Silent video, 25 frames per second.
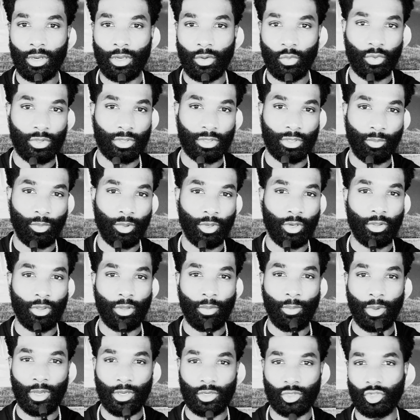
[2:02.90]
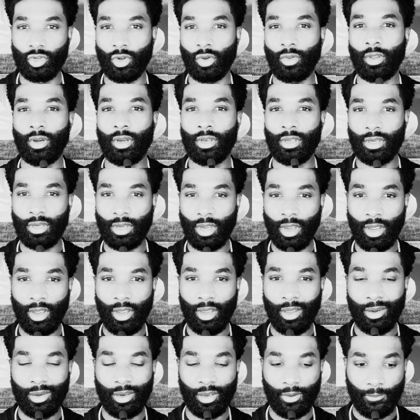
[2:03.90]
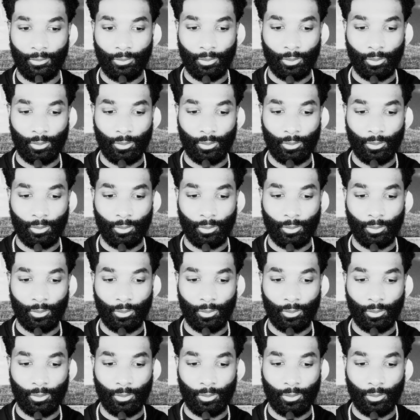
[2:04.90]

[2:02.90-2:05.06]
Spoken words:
He wants to put on the best show that he can,